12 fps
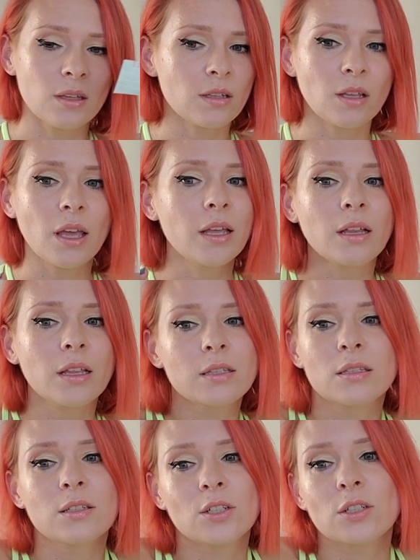
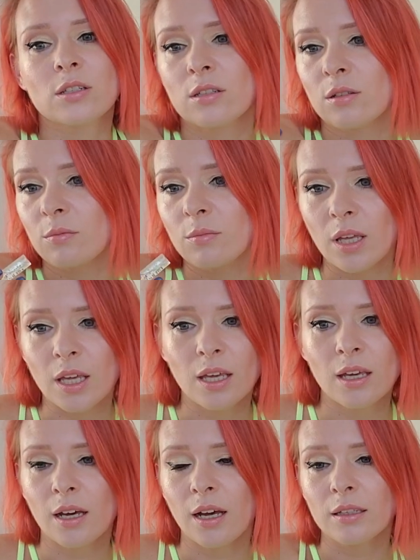It's just, to
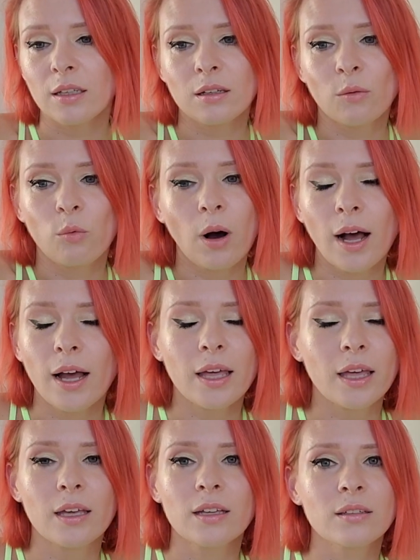me,
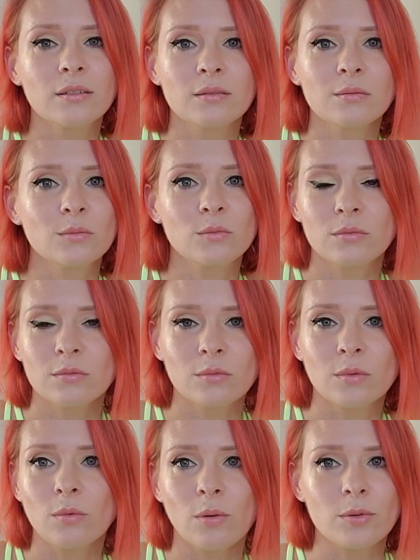why?
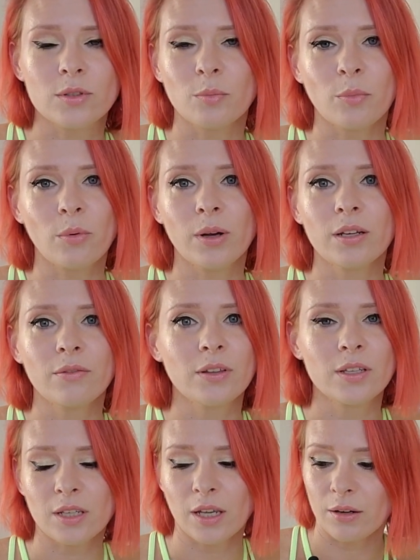What was the point of
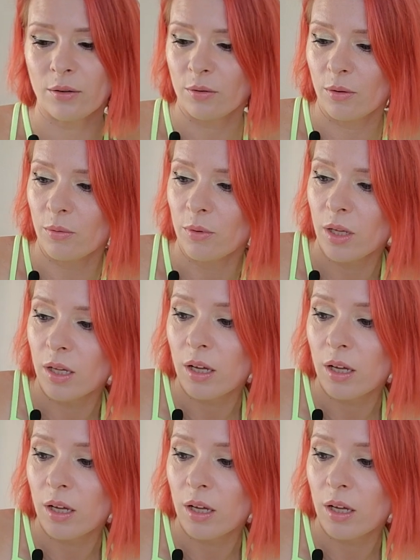this? I don't know.